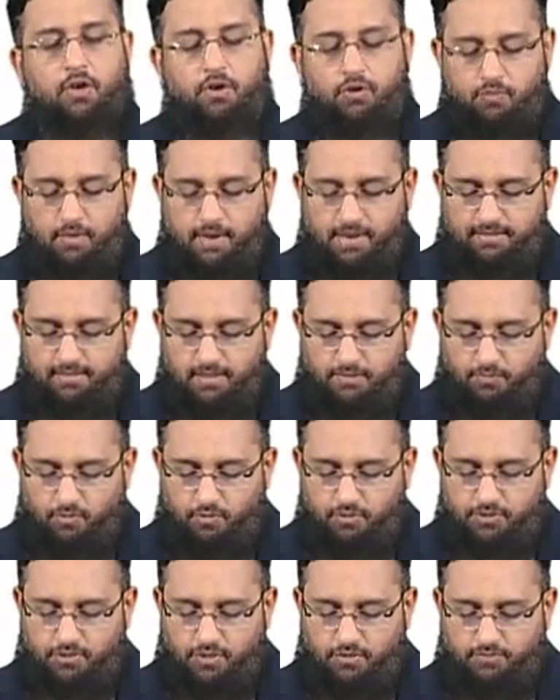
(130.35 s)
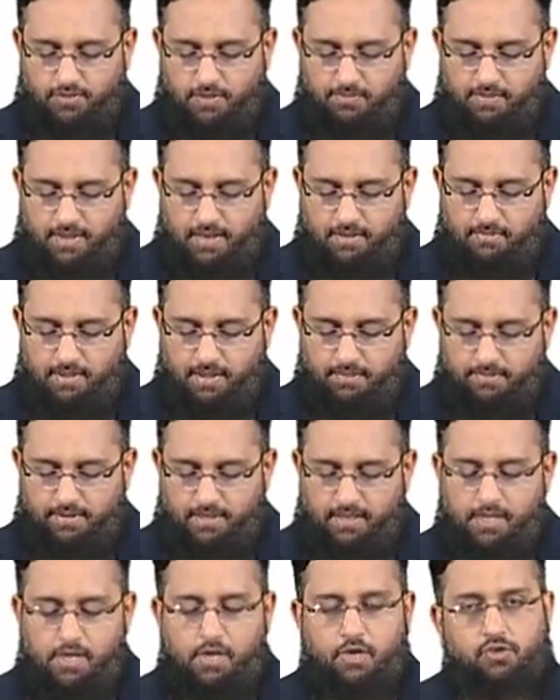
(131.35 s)
to another portion of the main
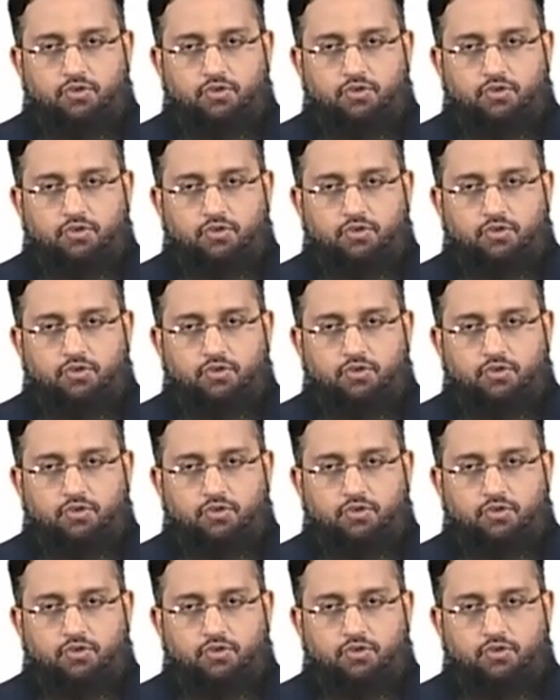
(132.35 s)
memory.